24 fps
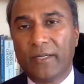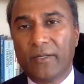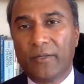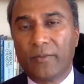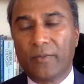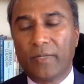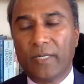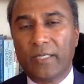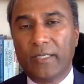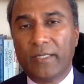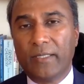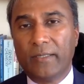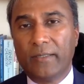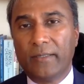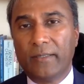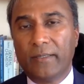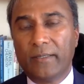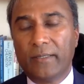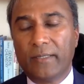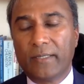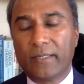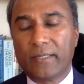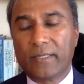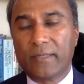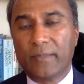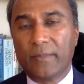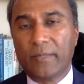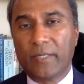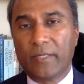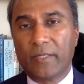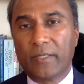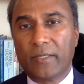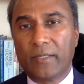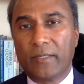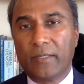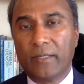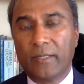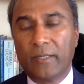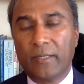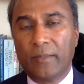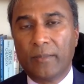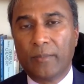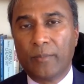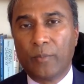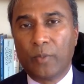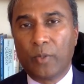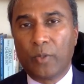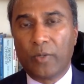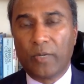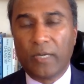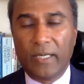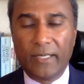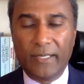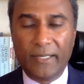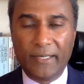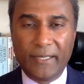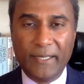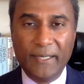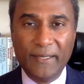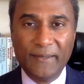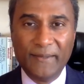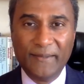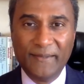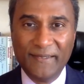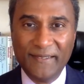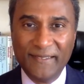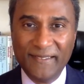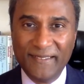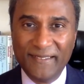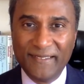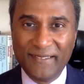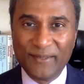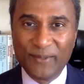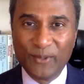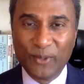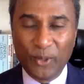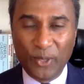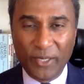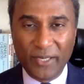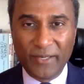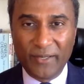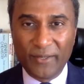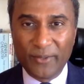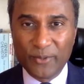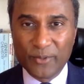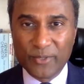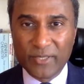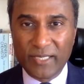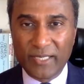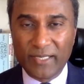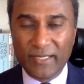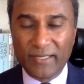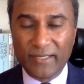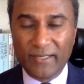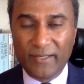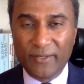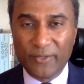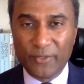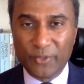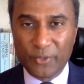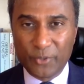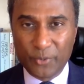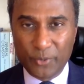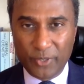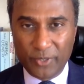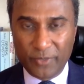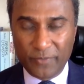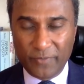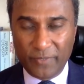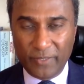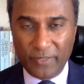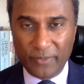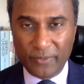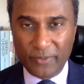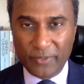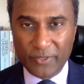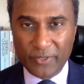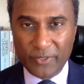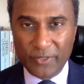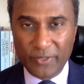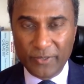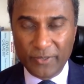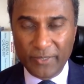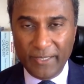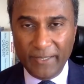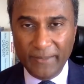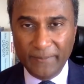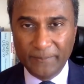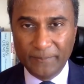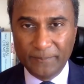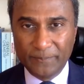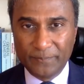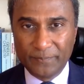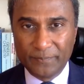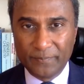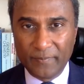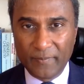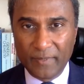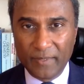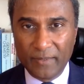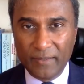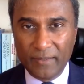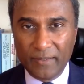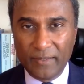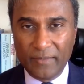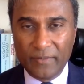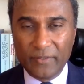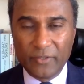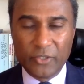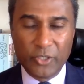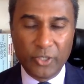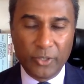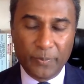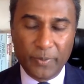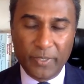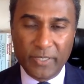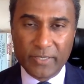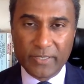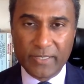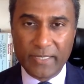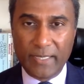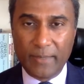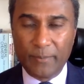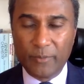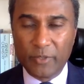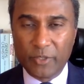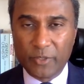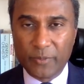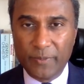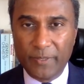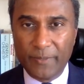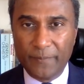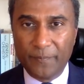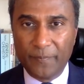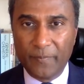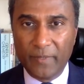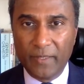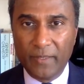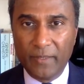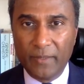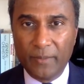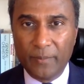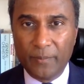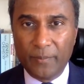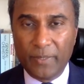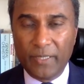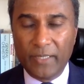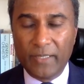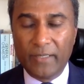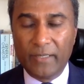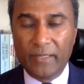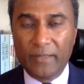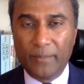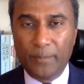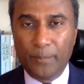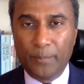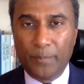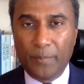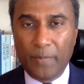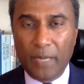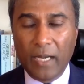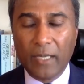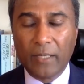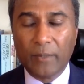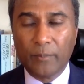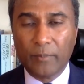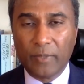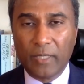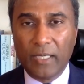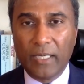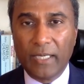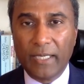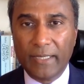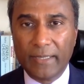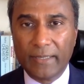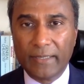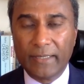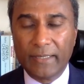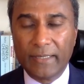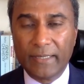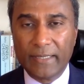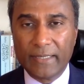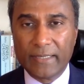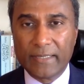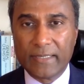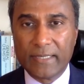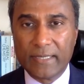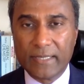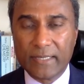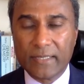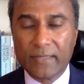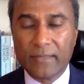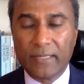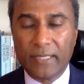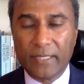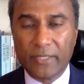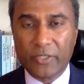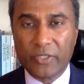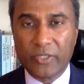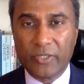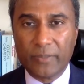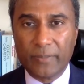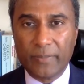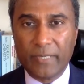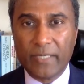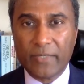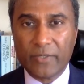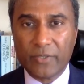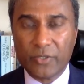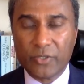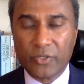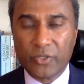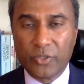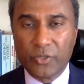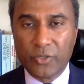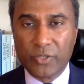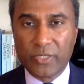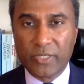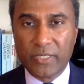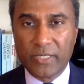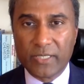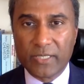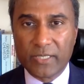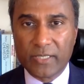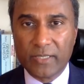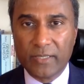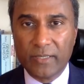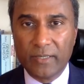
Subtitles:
run in some other moronic lawyer who's got like 100 Twitter followers, okay? In the GOP establishment. But the bottom line is this election in Massachusetts